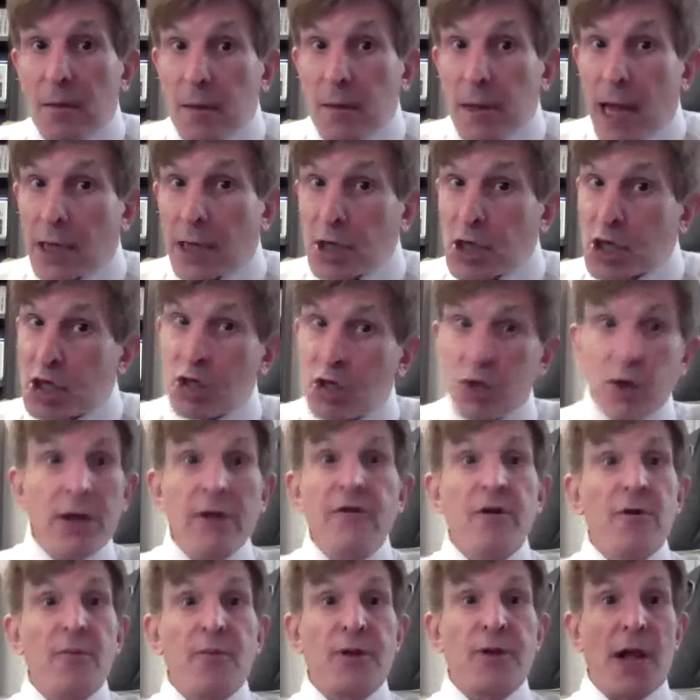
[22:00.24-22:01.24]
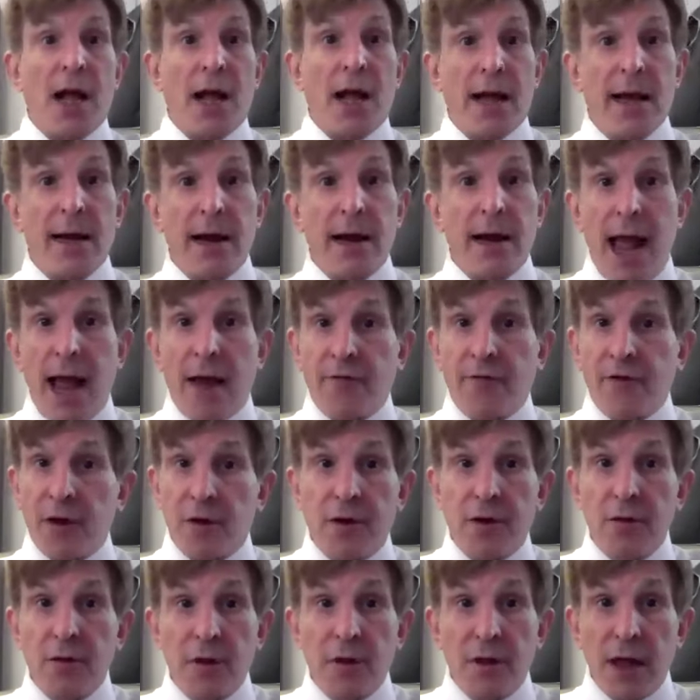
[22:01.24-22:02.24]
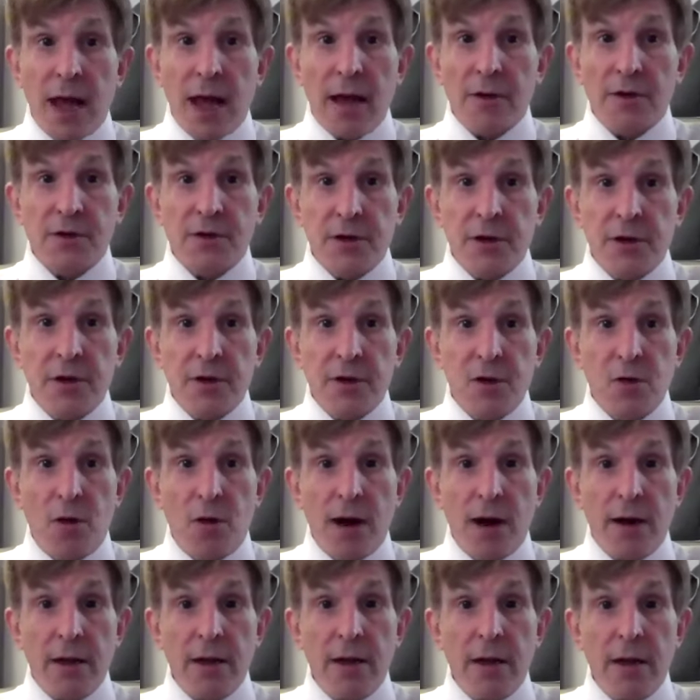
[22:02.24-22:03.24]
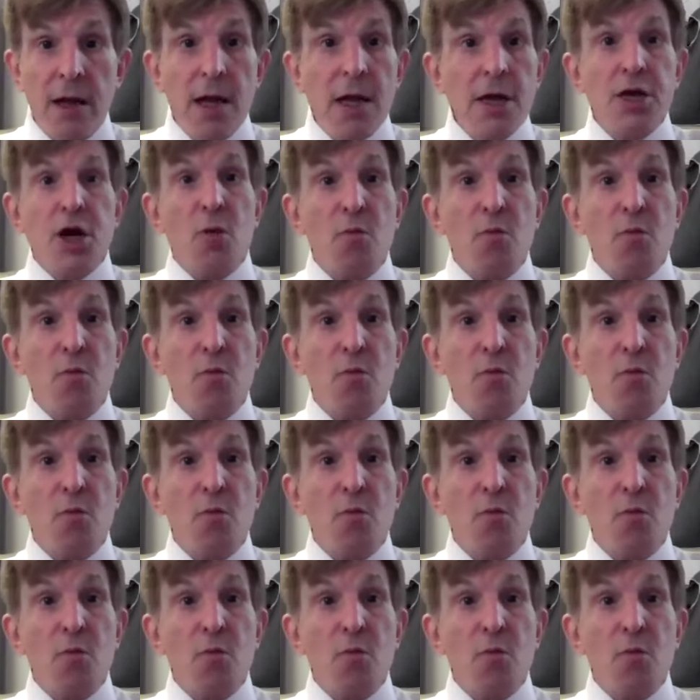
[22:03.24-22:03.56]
that should have applied after 2020